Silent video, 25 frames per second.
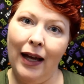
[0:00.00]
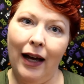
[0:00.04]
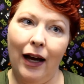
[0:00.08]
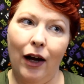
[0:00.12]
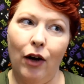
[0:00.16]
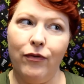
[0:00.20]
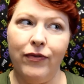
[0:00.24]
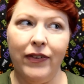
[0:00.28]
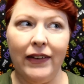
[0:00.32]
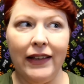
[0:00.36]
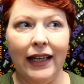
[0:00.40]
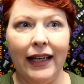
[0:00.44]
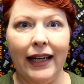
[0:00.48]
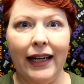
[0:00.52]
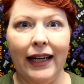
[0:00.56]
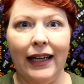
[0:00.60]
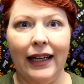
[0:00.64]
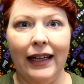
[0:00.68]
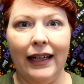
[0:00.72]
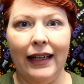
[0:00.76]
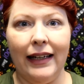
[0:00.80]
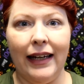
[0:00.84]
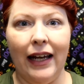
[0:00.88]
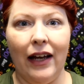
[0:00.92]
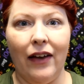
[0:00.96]

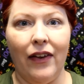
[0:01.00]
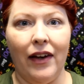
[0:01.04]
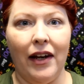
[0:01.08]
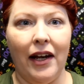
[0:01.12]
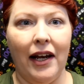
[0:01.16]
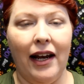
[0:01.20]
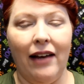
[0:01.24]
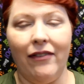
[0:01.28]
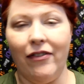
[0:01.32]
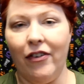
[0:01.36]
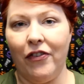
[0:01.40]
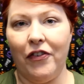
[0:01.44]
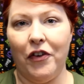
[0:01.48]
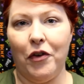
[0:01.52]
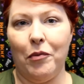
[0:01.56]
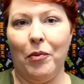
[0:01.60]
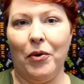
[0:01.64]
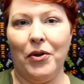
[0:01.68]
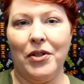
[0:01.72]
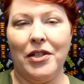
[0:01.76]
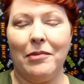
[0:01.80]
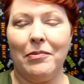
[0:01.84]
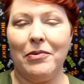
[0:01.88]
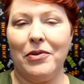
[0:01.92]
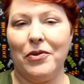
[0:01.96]
Hopefully, now that I have a few
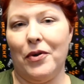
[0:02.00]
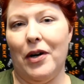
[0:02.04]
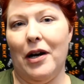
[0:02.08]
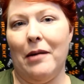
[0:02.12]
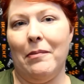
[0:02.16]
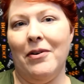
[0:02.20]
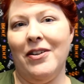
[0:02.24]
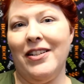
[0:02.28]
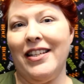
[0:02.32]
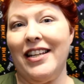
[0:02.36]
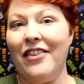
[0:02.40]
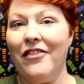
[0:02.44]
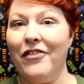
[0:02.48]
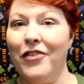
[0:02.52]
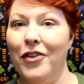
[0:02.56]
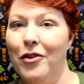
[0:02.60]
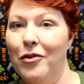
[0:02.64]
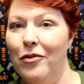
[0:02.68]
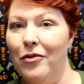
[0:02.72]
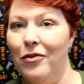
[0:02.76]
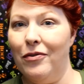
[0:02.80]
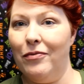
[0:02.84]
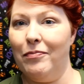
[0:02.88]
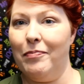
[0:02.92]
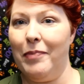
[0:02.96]
more subscribers and a
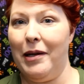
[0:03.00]
few